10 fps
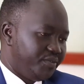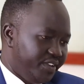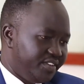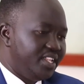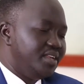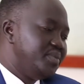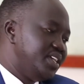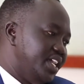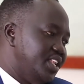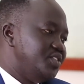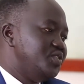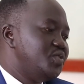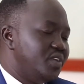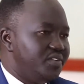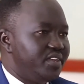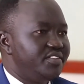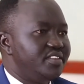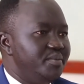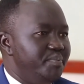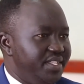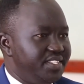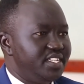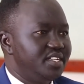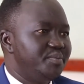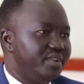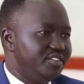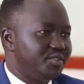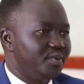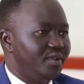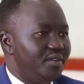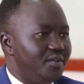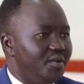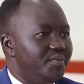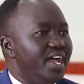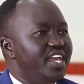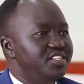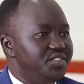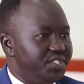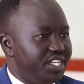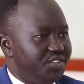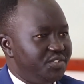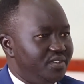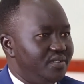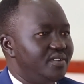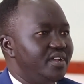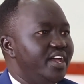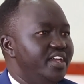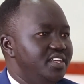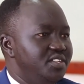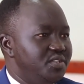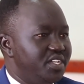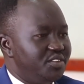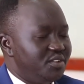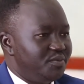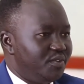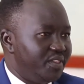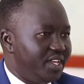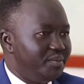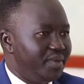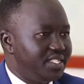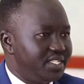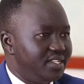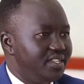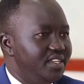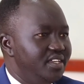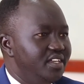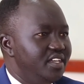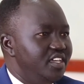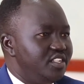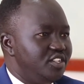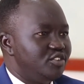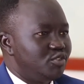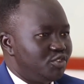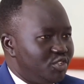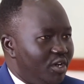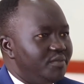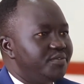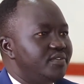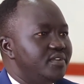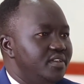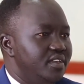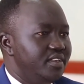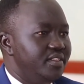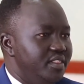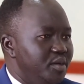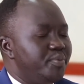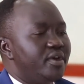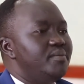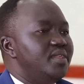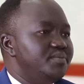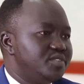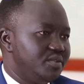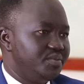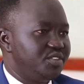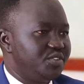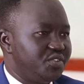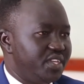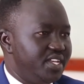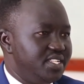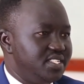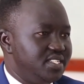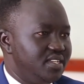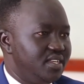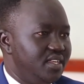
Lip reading: Professor, let me get you to address the basic principle of an education, or a higher education for that matter. It is to solve the problems of the society.